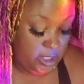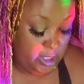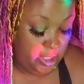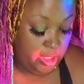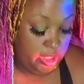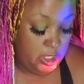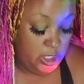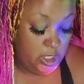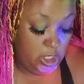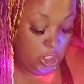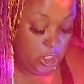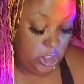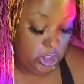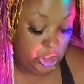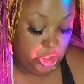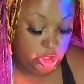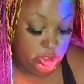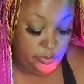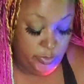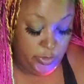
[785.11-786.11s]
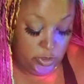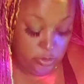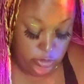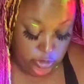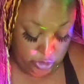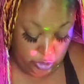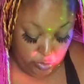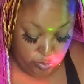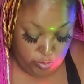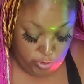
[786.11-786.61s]
Uh,
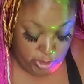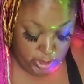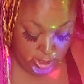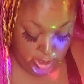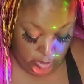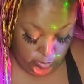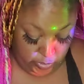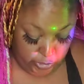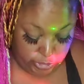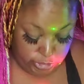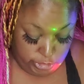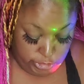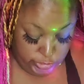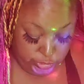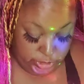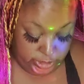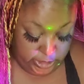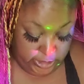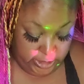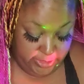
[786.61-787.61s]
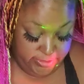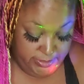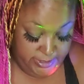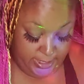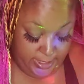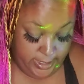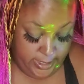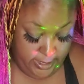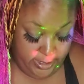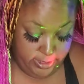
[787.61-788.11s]
commute to work. What did you see
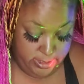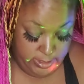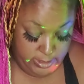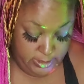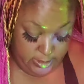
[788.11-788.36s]
there?